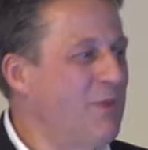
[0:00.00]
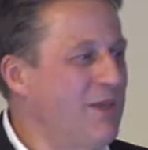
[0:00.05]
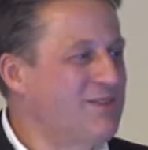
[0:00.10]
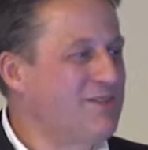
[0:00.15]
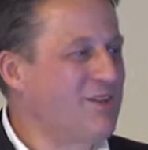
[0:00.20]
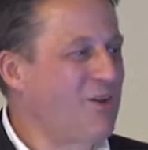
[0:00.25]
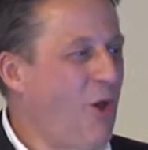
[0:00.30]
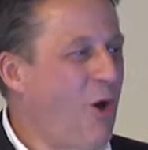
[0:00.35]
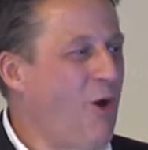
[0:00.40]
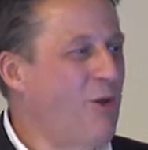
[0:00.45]
there's
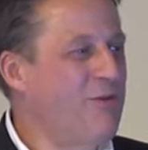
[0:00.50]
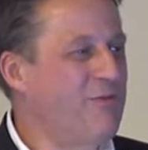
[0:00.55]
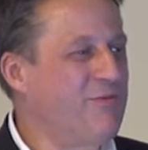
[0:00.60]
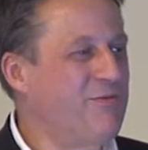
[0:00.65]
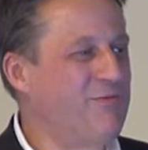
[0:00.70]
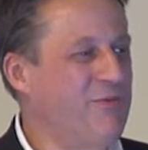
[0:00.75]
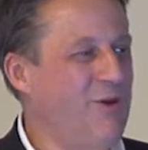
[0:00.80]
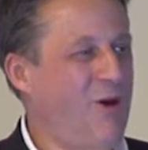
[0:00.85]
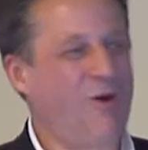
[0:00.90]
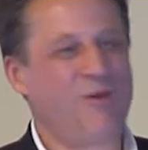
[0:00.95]
a lot
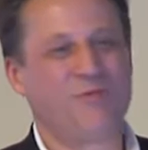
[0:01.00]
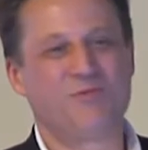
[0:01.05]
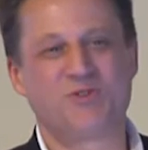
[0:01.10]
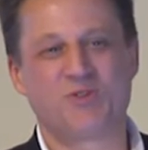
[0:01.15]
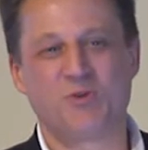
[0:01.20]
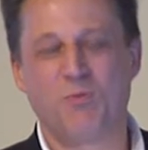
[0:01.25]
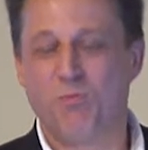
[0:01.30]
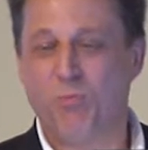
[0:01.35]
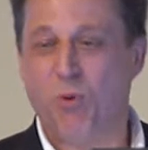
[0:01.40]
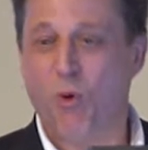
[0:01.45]
of
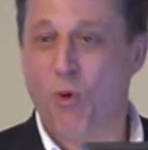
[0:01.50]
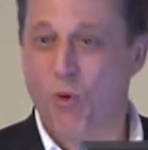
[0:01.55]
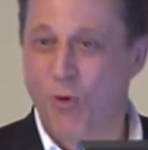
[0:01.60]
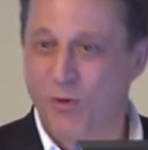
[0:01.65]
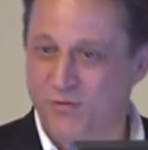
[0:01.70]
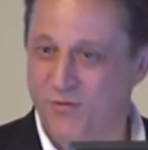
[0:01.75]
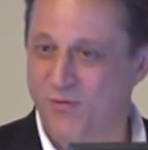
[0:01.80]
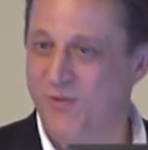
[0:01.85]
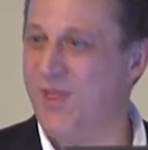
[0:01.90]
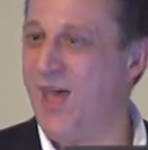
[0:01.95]

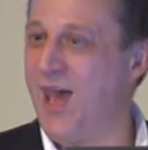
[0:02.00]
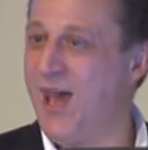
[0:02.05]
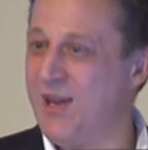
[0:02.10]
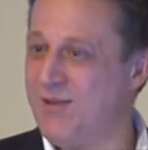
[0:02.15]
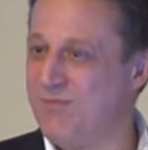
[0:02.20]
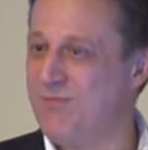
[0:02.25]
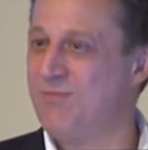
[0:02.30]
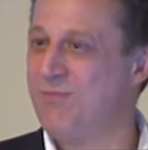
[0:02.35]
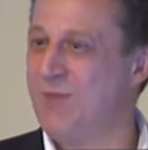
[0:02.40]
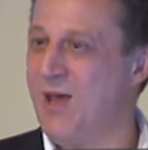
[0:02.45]
support for
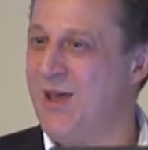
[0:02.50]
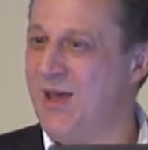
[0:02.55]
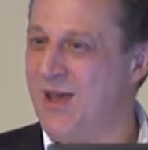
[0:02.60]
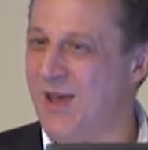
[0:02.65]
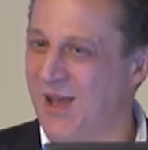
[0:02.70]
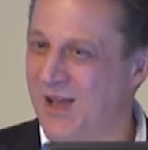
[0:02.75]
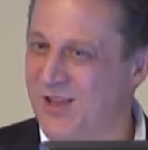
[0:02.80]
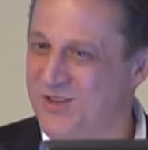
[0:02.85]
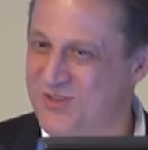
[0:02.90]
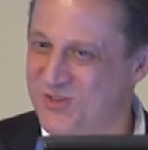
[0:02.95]
that,
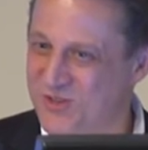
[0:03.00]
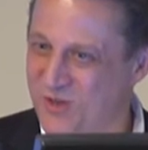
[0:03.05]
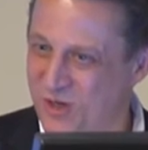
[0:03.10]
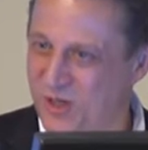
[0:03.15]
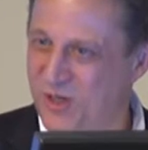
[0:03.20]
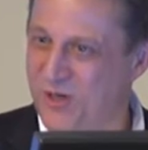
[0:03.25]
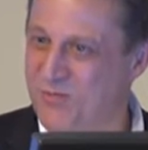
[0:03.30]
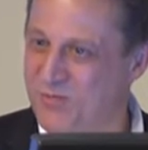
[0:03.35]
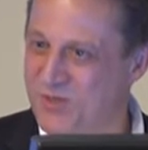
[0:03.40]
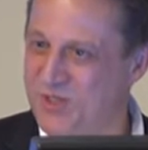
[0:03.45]

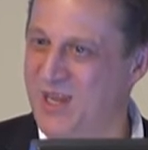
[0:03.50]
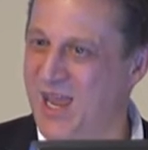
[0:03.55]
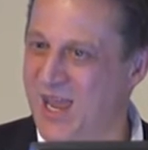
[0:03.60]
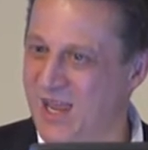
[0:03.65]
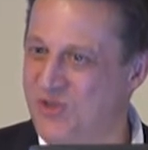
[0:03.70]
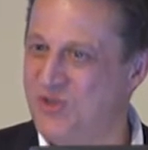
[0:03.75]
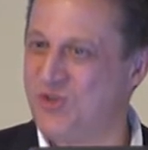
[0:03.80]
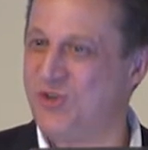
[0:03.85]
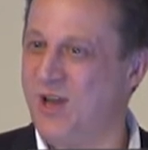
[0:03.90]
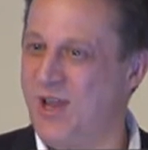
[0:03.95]

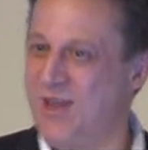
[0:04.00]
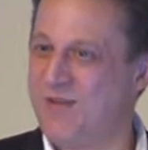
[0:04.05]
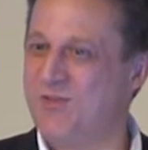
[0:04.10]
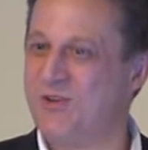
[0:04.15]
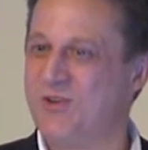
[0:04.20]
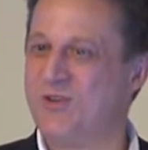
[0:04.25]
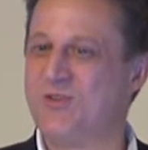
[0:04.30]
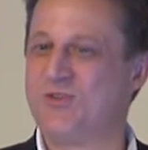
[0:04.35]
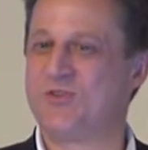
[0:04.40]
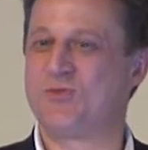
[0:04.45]
circumstantial
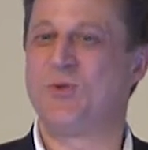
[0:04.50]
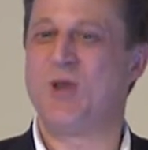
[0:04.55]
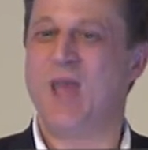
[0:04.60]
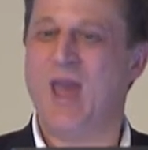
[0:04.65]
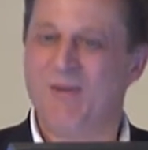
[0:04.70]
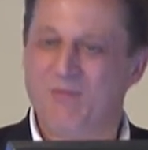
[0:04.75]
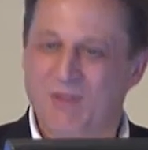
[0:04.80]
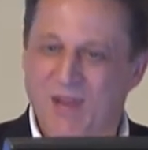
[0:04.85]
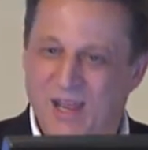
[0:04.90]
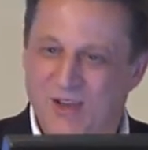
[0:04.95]
evidence. We
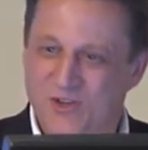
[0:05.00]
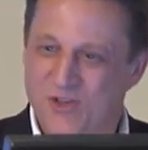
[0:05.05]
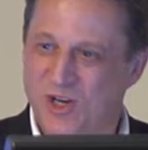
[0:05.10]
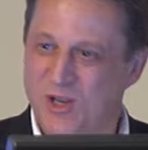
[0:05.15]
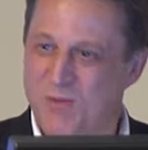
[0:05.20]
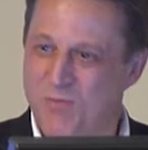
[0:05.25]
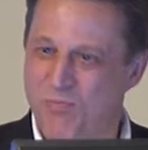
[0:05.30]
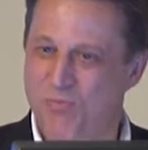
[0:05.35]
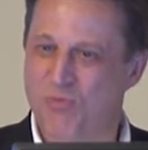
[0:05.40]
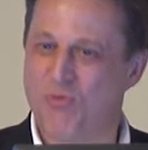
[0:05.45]
haven't
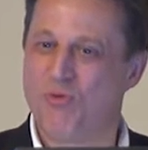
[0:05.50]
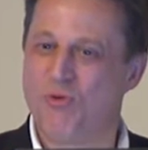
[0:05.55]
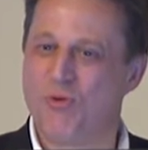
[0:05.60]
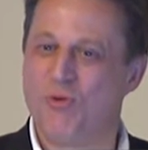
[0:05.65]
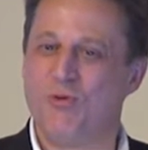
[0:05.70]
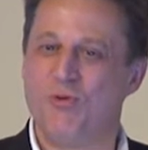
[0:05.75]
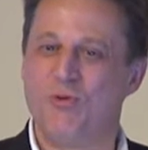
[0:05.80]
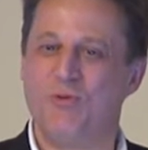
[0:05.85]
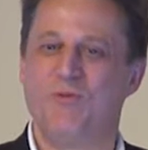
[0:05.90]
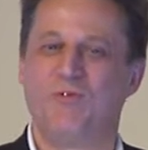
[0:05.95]
actually
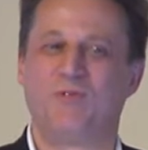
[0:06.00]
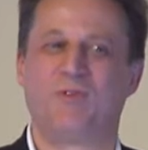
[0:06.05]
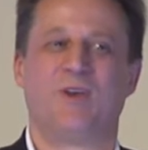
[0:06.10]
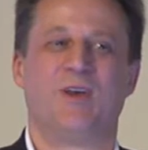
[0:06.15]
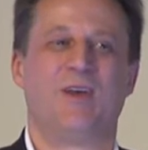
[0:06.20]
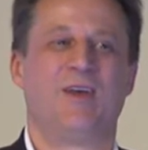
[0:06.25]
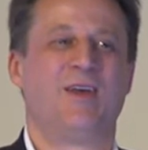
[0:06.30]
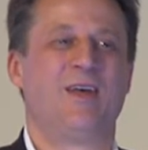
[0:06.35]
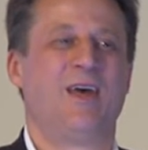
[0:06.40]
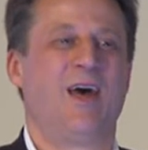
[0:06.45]
proved
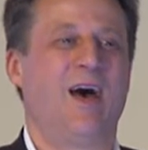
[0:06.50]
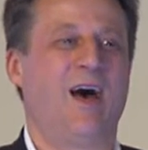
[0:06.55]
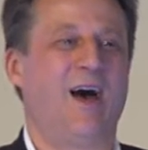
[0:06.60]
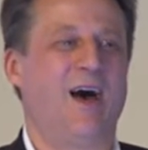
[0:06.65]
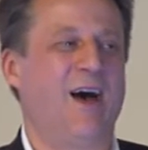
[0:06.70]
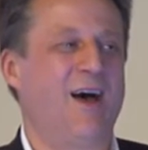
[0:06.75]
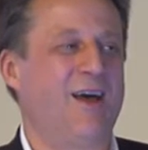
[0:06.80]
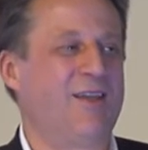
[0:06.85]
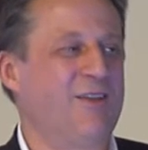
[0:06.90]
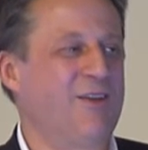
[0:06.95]

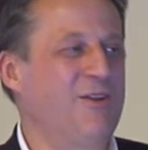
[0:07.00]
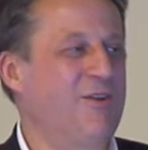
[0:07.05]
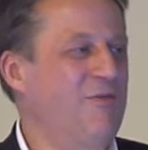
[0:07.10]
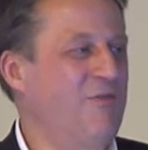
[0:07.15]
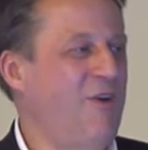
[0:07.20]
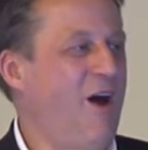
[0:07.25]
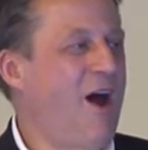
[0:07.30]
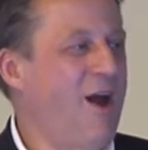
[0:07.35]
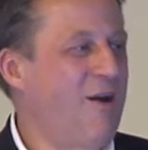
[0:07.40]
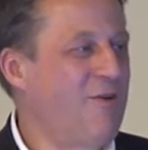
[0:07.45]
that a
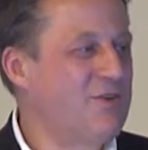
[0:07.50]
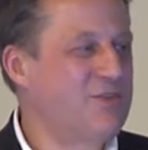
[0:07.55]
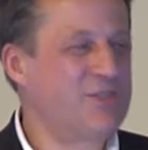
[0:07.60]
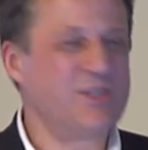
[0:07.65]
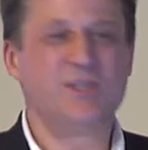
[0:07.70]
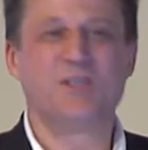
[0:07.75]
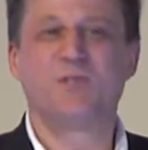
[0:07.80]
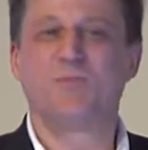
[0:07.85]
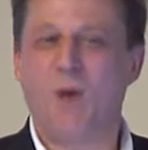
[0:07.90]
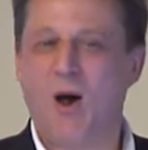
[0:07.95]
virus
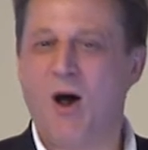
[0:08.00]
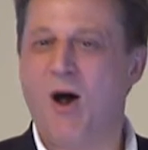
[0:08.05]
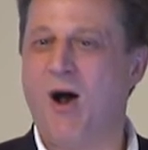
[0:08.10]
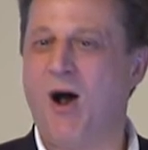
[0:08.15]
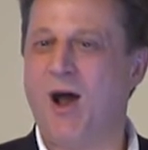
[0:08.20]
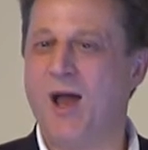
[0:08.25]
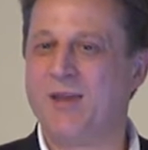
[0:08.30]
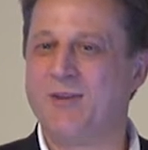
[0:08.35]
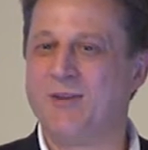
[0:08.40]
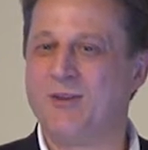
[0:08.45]
is
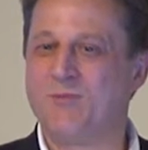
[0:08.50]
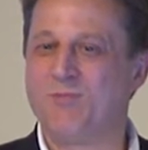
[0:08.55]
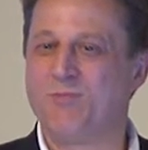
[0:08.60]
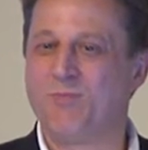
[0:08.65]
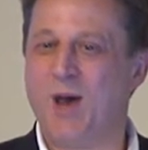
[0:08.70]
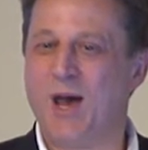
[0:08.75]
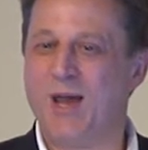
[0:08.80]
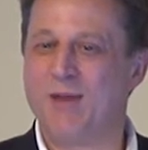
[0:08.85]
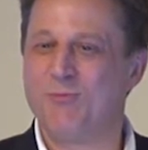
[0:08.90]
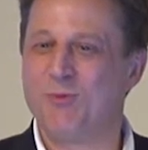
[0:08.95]
behind it,
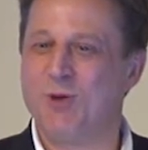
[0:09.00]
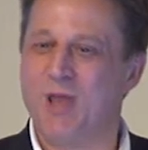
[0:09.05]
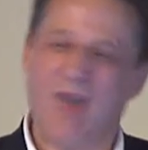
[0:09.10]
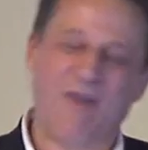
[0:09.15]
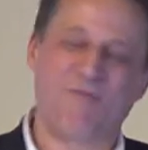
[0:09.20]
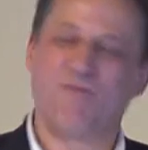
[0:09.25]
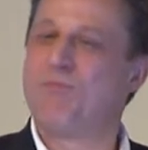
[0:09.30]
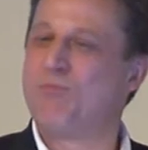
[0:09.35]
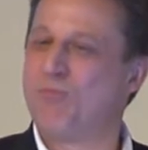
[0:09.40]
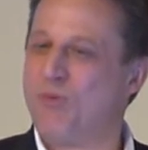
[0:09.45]
but we
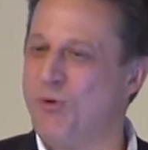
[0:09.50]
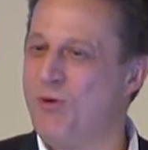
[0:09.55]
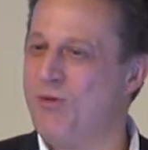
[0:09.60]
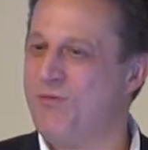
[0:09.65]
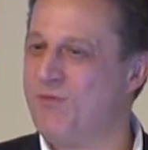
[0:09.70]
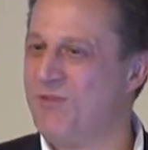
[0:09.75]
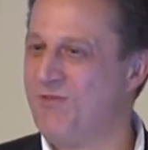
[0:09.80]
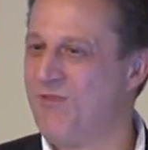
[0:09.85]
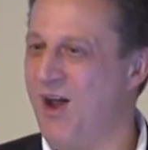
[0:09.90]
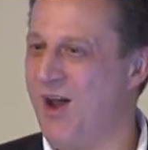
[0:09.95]
haven't
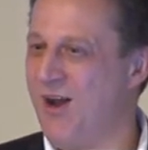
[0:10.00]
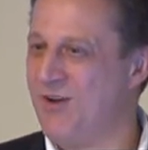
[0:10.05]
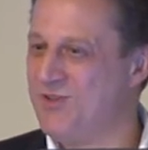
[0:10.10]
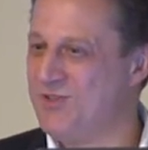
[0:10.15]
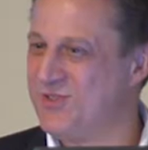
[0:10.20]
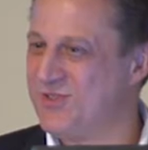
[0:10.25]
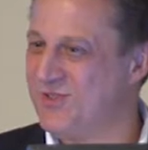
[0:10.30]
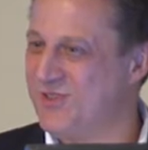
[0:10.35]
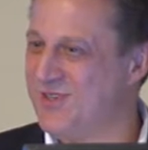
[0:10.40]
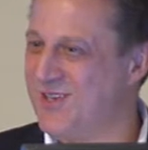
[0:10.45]
proved a
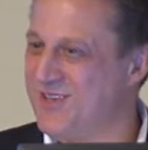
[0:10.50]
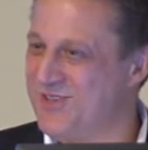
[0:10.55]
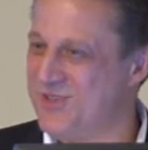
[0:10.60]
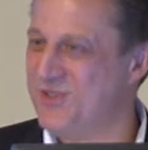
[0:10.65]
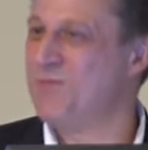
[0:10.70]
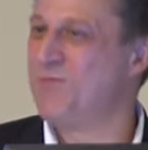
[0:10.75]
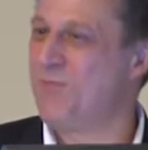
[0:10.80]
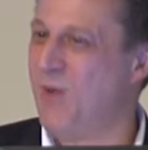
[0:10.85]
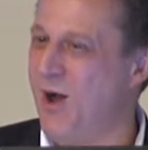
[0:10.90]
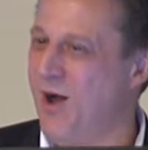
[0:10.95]
virus
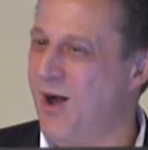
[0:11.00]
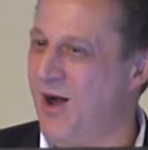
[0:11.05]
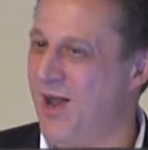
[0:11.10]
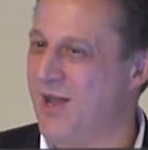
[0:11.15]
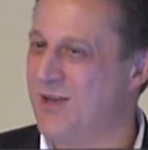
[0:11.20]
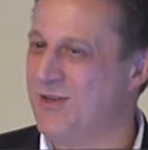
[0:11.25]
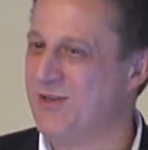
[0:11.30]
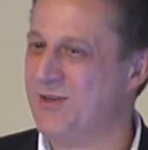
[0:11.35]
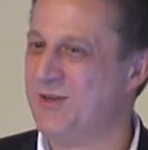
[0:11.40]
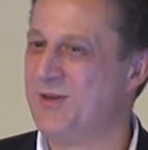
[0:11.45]
isn't
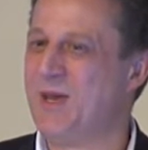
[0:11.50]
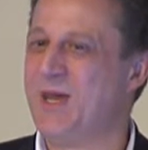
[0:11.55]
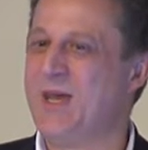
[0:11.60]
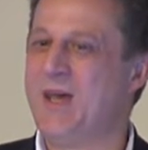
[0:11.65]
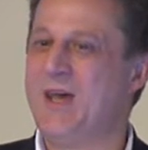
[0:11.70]
behind it.